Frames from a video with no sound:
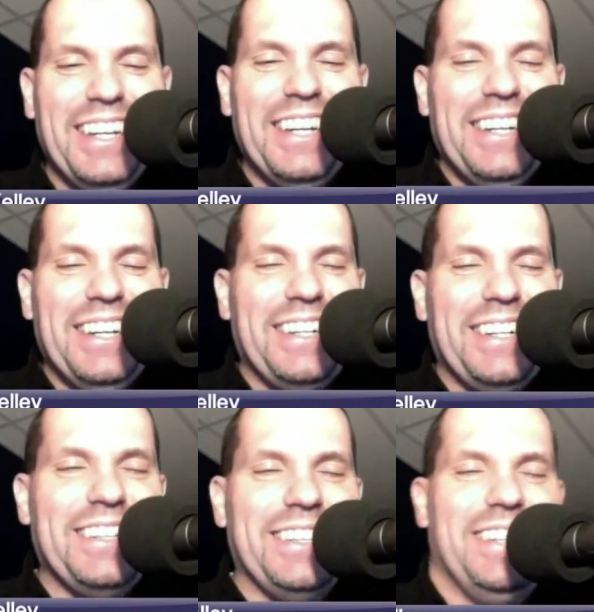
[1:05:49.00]

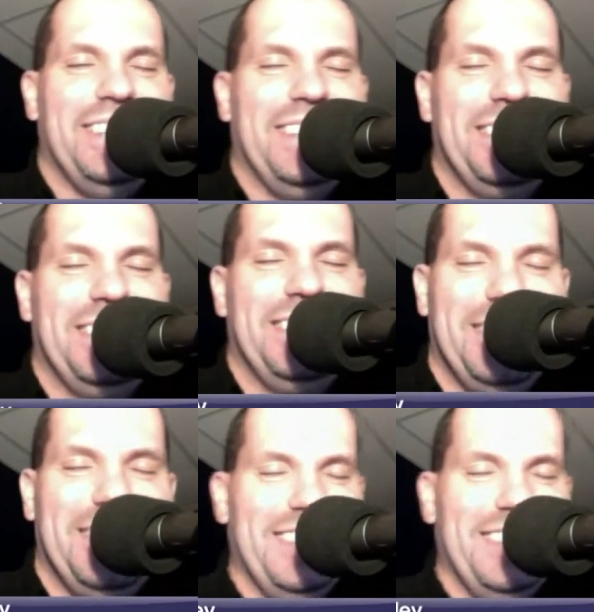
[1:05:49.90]
Uh,
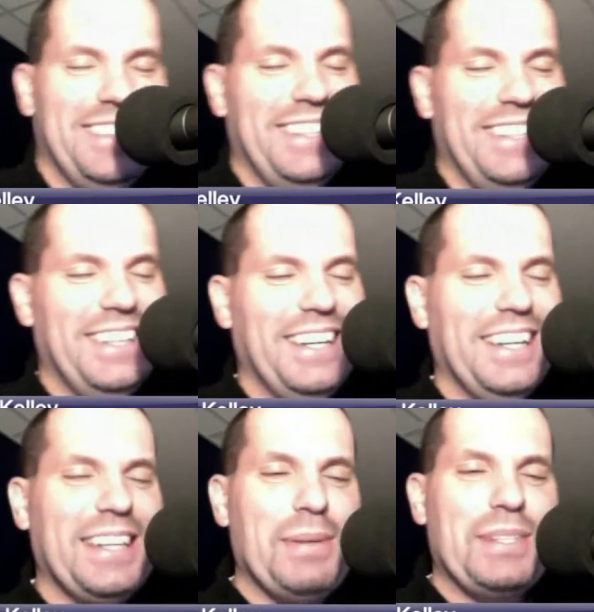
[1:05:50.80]
they
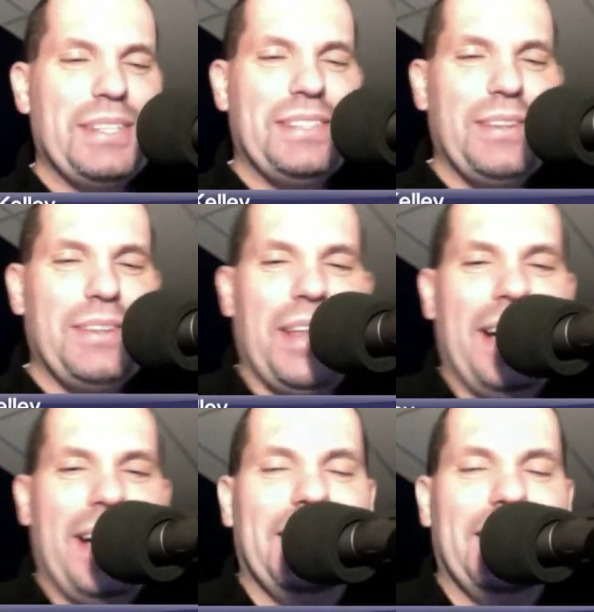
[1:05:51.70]
must have saw that in